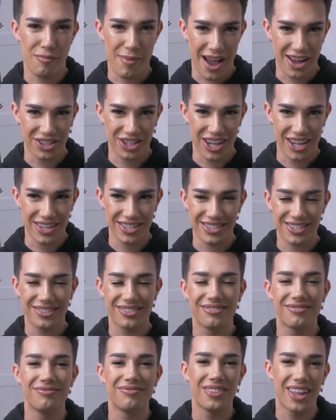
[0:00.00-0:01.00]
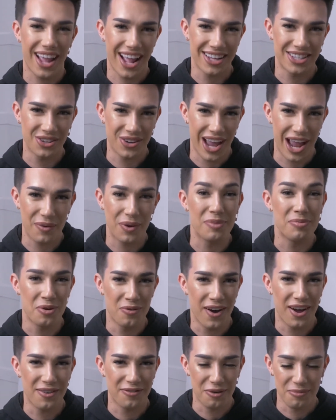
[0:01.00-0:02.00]
matches. It's okay, we move
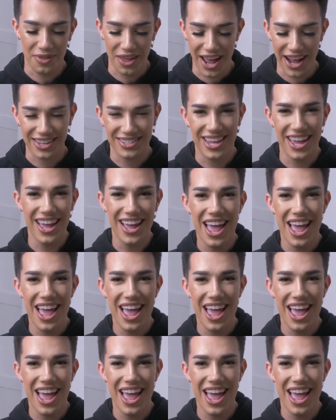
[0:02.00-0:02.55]
on from things.